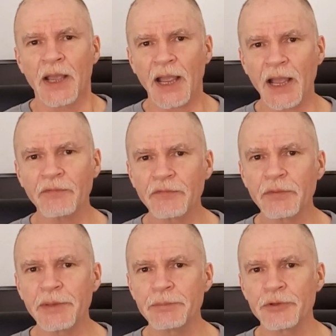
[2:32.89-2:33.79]
Half of
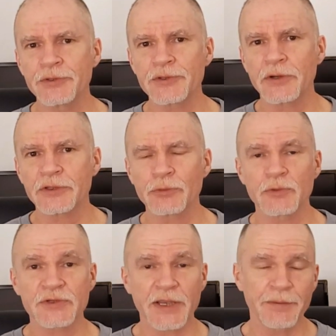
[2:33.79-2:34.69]
the people you talk to
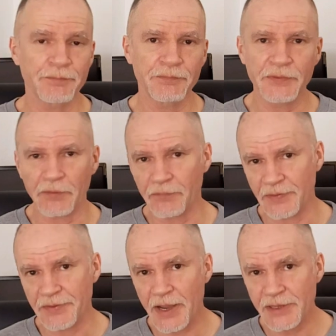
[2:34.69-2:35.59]
will say they're
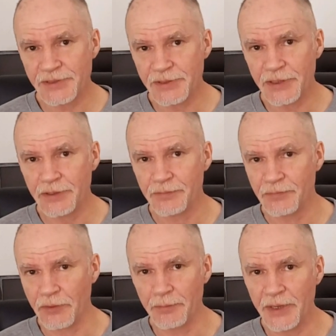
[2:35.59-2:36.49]
fantastic,
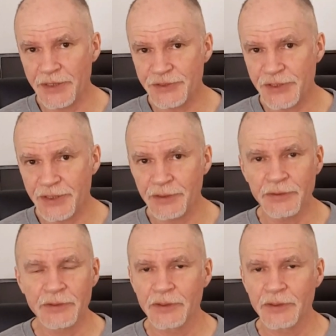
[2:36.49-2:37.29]
they're amazing,